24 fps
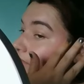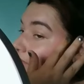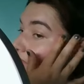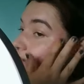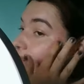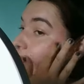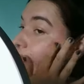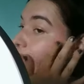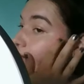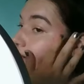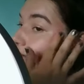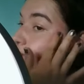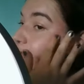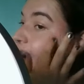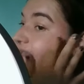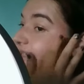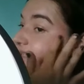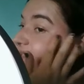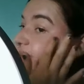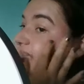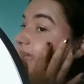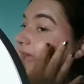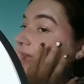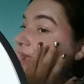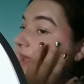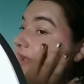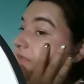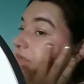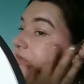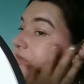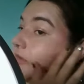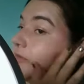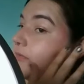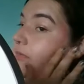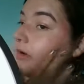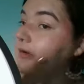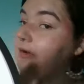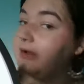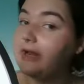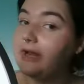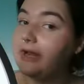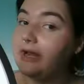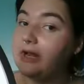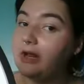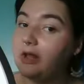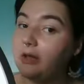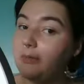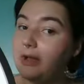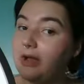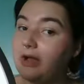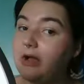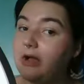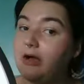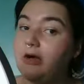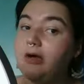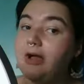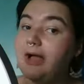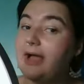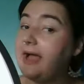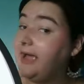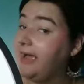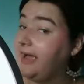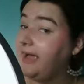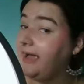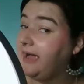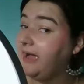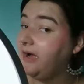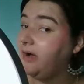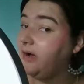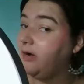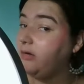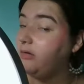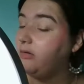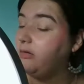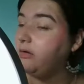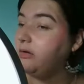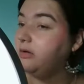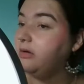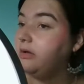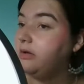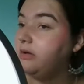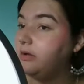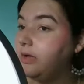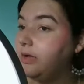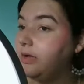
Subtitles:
Now, I will say, if you're worried about how